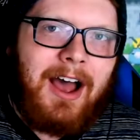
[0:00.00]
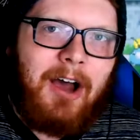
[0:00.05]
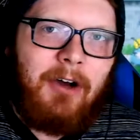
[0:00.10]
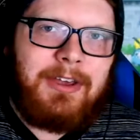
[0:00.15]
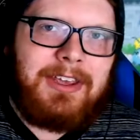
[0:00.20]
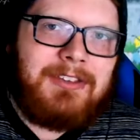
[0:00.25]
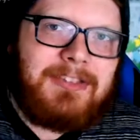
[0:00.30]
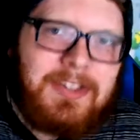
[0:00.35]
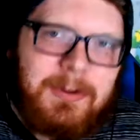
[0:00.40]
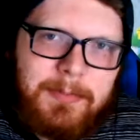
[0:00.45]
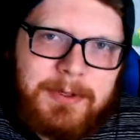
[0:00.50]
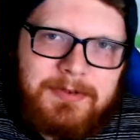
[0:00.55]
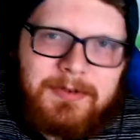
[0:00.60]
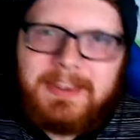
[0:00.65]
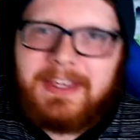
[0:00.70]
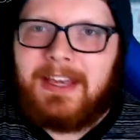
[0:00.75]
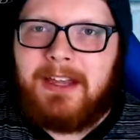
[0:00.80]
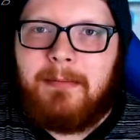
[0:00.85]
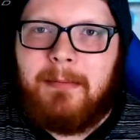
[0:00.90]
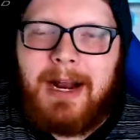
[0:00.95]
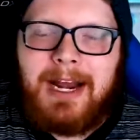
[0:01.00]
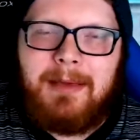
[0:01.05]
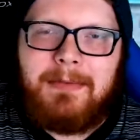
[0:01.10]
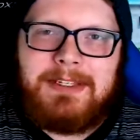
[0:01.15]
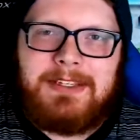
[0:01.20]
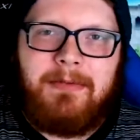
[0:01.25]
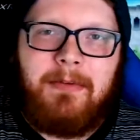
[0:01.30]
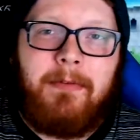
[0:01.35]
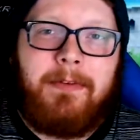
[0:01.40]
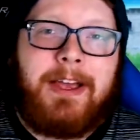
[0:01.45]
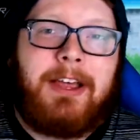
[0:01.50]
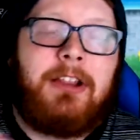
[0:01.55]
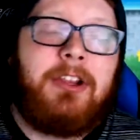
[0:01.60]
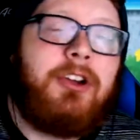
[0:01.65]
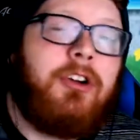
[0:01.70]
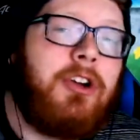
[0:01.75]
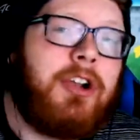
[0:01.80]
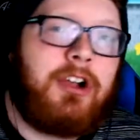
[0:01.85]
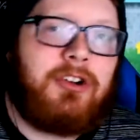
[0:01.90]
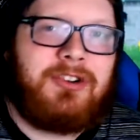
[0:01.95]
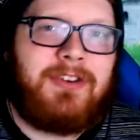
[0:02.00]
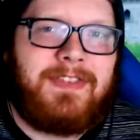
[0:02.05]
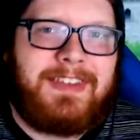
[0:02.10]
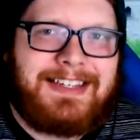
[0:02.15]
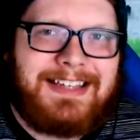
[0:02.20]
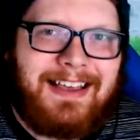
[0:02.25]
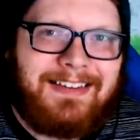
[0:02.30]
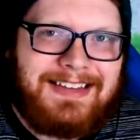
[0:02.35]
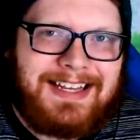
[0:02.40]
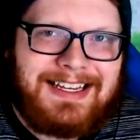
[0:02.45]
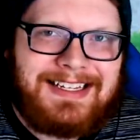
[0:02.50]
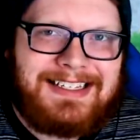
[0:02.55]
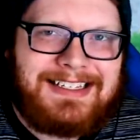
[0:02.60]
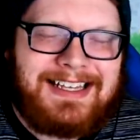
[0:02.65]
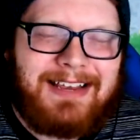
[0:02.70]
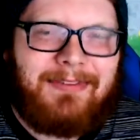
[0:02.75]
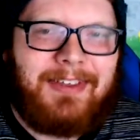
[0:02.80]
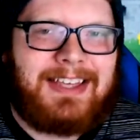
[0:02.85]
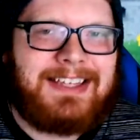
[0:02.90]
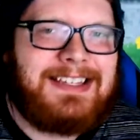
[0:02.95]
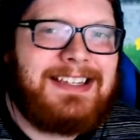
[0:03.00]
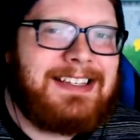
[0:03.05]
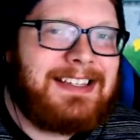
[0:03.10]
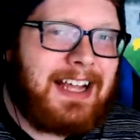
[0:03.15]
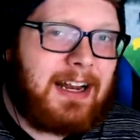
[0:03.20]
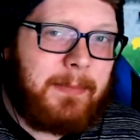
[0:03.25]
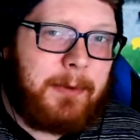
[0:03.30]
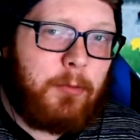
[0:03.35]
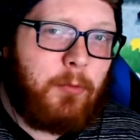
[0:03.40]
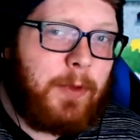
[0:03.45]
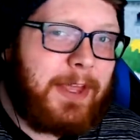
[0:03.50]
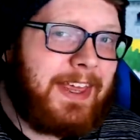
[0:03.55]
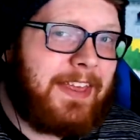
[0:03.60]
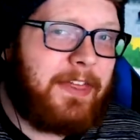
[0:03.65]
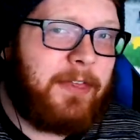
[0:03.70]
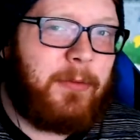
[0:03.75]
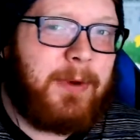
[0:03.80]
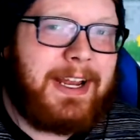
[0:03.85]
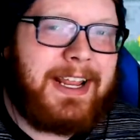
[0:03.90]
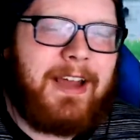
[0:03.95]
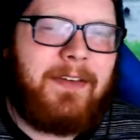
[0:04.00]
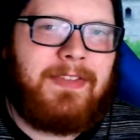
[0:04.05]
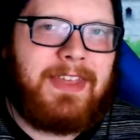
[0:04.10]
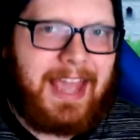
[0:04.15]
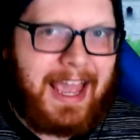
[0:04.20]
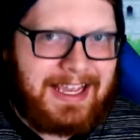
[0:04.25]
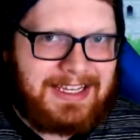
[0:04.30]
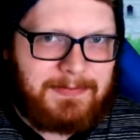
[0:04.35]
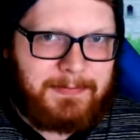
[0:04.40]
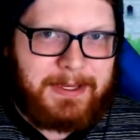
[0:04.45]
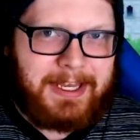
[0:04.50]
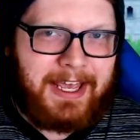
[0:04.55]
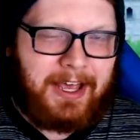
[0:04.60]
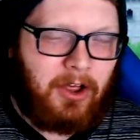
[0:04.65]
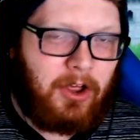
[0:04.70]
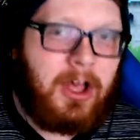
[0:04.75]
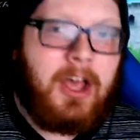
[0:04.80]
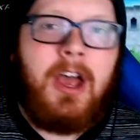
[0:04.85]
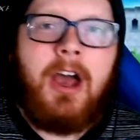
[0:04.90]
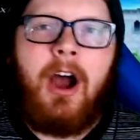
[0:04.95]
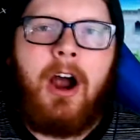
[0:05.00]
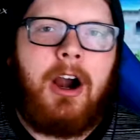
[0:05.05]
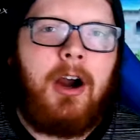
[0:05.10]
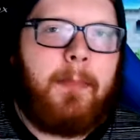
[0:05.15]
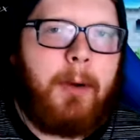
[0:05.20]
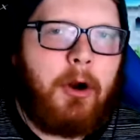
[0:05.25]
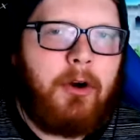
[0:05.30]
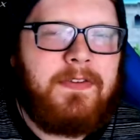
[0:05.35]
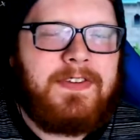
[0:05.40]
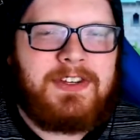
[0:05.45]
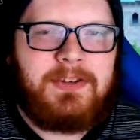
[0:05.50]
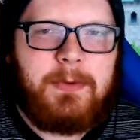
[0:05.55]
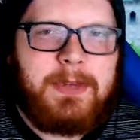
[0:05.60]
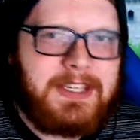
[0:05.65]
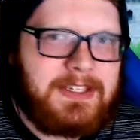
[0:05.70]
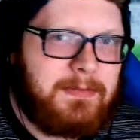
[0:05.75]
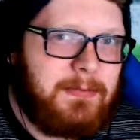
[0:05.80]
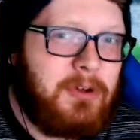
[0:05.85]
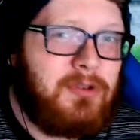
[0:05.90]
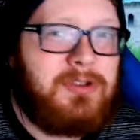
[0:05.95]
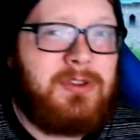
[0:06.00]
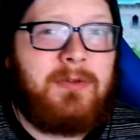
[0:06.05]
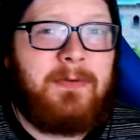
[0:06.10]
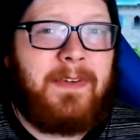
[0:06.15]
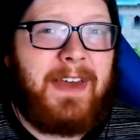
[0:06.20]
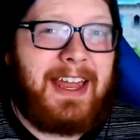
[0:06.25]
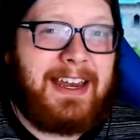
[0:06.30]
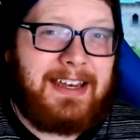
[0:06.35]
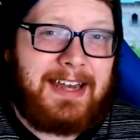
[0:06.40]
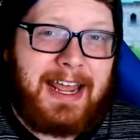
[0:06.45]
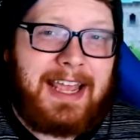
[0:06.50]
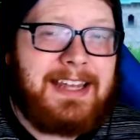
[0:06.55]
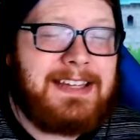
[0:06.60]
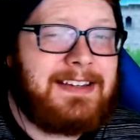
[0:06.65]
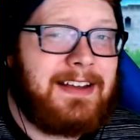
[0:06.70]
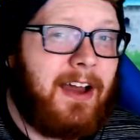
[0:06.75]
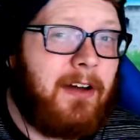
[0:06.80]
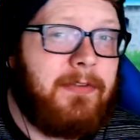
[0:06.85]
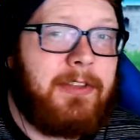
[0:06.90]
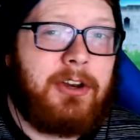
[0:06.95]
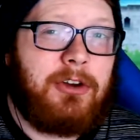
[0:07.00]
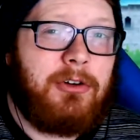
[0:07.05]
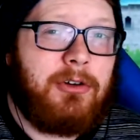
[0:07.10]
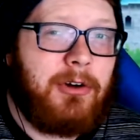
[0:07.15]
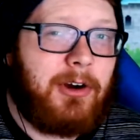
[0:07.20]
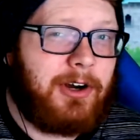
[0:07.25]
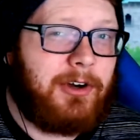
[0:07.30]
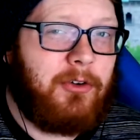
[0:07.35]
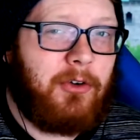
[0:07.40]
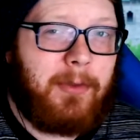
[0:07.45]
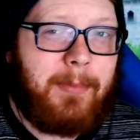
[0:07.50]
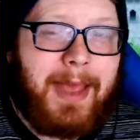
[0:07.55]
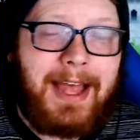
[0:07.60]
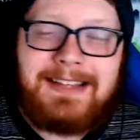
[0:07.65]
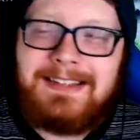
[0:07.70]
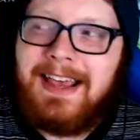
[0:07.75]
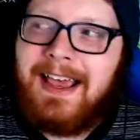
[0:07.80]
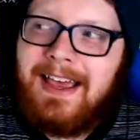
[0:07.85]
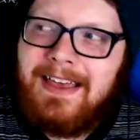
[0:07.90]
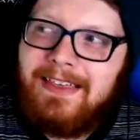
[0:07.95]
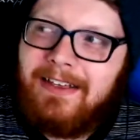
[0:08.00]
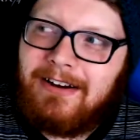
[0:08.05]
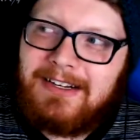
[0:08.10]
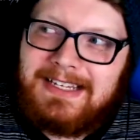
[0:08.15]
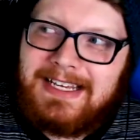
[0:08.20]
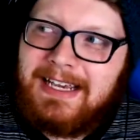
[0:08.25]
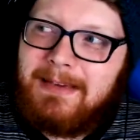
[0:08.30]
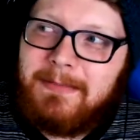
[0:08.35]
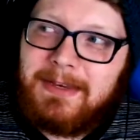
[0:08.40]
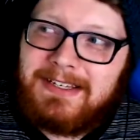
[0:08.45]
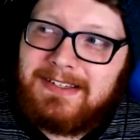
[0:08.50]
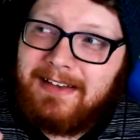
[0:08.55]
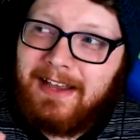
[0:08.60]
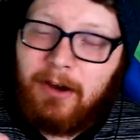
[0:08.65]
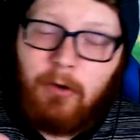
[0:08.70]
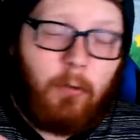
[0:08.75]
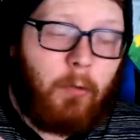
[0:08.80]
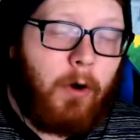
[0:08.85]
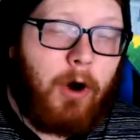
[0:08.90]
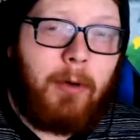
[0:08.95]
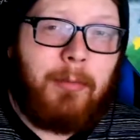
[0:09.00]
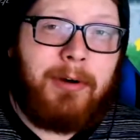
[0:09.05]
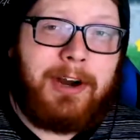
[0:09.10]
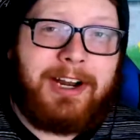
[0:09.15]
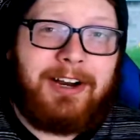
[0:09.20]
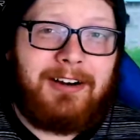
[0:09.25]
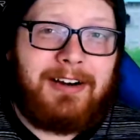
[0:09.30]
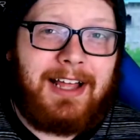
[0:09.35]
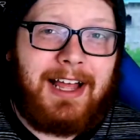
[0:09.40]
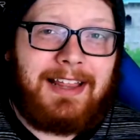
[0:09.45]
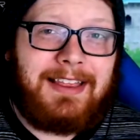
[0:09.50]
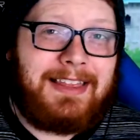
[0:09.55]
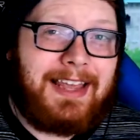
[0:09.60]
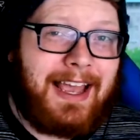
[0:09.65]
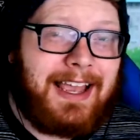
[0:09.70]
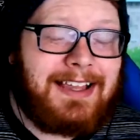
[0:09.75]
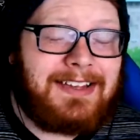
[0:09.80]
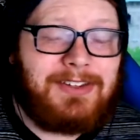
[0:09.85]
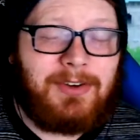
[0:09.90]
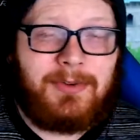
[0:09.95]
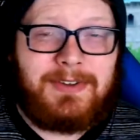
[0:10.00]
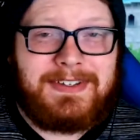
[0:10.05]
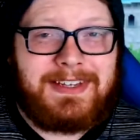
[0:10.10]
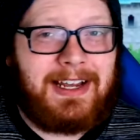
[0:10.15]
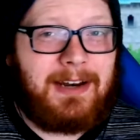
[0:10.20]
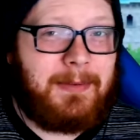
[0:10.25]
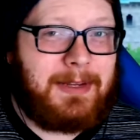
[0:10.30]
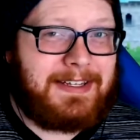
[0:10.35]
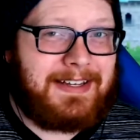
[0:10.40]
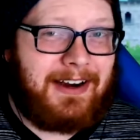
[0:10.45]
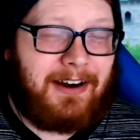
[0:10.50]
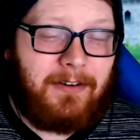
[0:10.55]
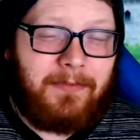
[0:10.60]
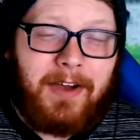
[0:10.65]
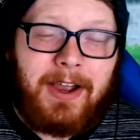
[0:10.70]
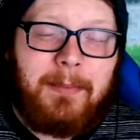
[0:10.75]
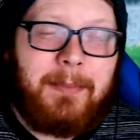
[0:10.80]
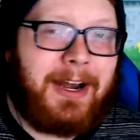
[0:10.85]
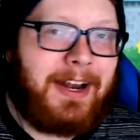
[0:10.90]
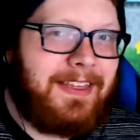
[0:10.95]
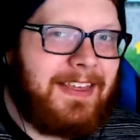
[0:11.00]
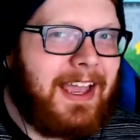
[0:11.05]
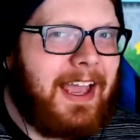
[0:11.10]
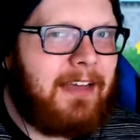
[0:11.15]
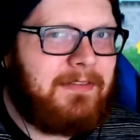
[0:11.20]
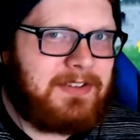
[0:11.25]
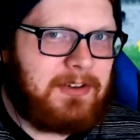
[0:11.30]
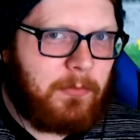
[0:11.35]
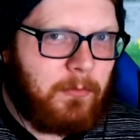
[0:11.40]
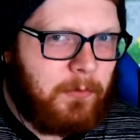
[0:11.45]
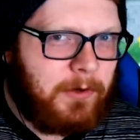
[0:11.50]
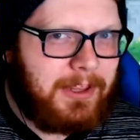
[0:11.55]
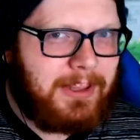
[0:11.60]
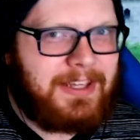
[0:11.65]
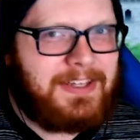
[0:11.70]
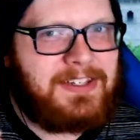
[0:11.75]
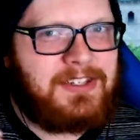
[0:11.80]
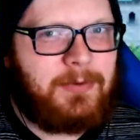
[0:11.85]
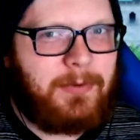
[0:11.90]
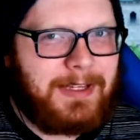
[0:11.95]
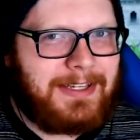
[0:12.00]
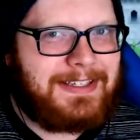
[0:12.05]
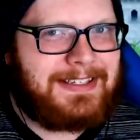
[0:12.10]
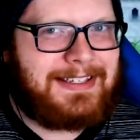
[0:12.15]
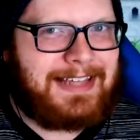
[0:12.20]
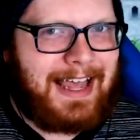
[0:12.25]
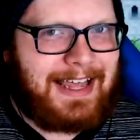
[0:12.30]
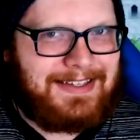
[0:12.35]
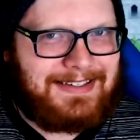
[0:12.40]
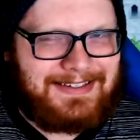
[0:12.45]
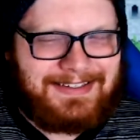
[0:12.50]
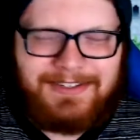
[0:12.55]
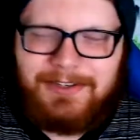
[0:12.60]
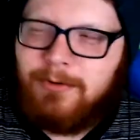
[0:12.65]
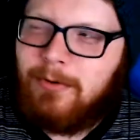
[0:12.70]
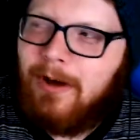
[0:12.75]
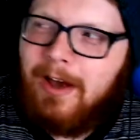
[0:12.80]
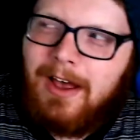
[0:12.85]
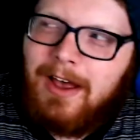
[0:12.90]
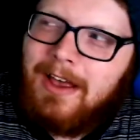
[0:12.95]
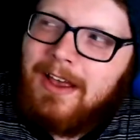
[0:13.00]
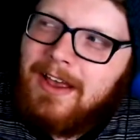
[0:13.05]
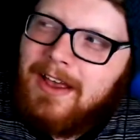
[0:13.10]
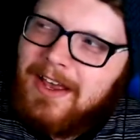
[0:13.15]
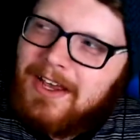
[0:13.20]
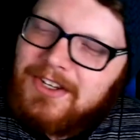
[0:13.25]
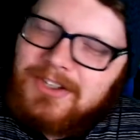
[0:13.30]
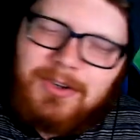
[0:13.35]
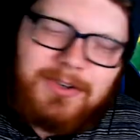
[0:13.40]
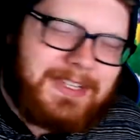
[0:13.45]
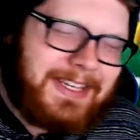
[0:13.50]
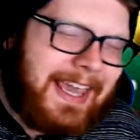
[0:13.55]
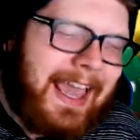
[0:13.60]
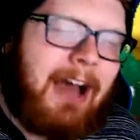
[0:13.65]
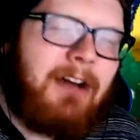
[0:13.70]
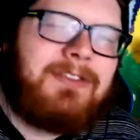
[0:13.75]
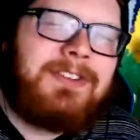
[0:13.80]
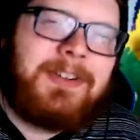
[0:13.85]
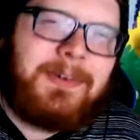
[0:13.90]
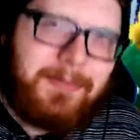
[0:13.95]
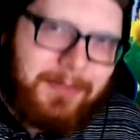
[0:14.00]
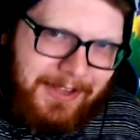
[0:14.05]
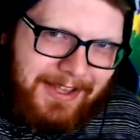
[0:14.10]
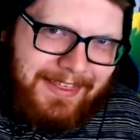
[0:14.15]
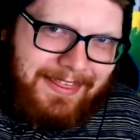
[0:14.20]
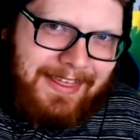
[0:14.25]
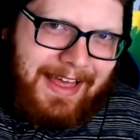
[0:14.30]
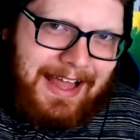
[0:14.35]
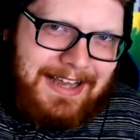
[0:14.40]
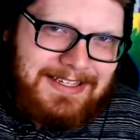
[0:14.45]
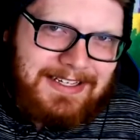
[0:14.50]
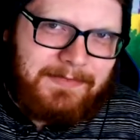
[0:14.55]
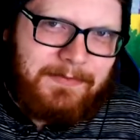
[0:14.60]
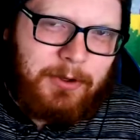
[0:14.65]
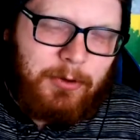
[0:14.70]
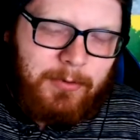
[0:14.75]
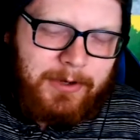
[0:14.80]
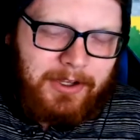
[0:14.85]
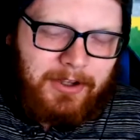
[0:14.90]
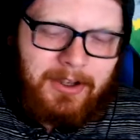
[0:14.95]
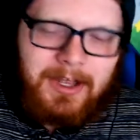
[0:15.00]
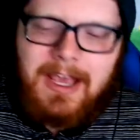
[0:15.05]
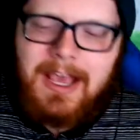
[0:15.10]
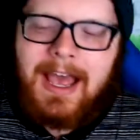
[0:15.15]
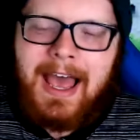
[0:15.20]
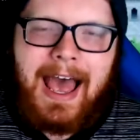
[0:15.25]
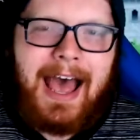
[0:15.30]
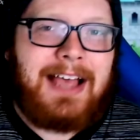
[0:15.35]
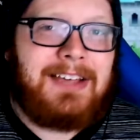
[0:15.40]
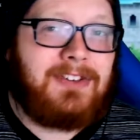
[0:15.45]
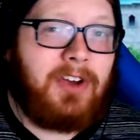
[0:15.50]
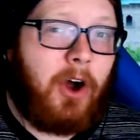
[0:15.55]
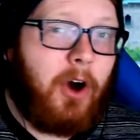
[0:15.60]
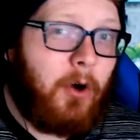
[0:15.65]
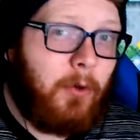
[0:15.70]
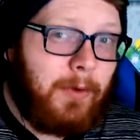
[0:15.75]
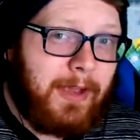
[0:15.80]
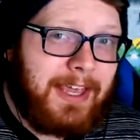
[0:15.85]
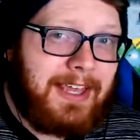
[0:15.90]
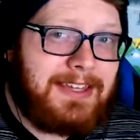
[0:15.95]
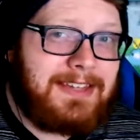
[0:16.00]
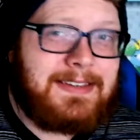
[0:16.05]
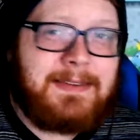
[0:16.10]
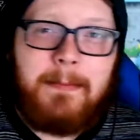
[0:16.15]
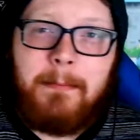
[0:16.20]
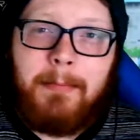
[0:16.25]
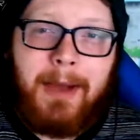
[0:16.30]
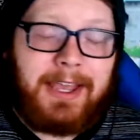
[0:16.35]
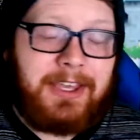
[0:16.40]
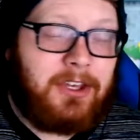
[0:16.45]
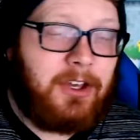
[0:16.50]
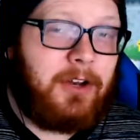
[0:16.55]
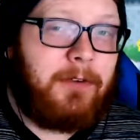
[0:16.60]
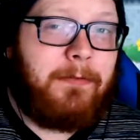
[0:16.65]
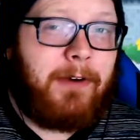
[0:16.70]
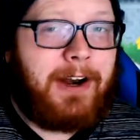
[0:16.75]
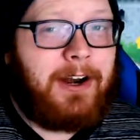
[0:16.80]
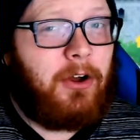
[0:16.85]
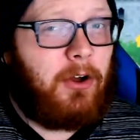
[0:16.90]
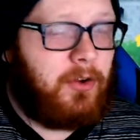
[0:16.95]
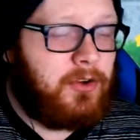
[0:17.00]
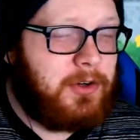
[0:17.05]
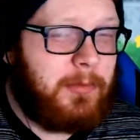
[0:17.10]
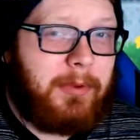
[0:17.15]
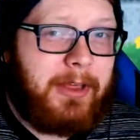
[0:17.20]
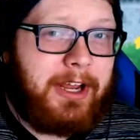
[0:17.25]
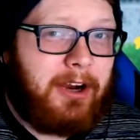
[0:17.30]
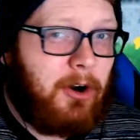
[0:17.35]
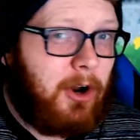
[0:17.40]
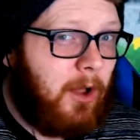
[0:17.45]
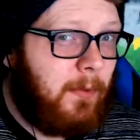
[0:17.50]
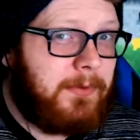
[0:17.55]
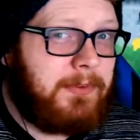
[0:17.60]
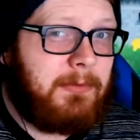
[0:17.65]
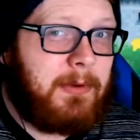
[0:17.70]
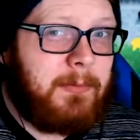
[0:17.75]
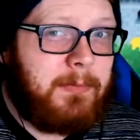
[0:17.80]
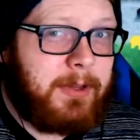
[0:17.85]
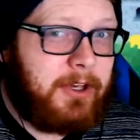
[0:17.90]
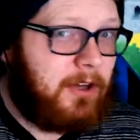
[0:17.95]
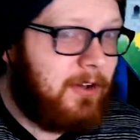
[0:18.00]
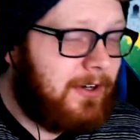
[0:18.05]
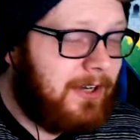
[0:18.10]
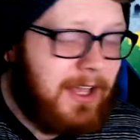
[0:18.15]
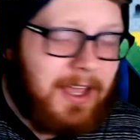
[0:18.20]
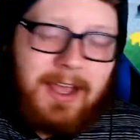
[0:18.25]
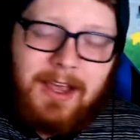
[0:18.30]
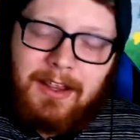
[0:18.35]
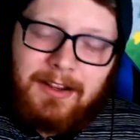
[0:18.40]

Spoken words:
Oh, YouTube, what's really good? My name is Vivicolor, your coach of the South Texas Sableyes, and this is going to be week 3 of the XBL. Our opponent this week is Mewtwo fan Nate of the New York Noibats. Their team is like wallbreaker.deck, so it's going to be terrifying, but I think I have some really sweet sets to sort of counterplay that, if you will. As always, my good friend Ultra Player helps me build.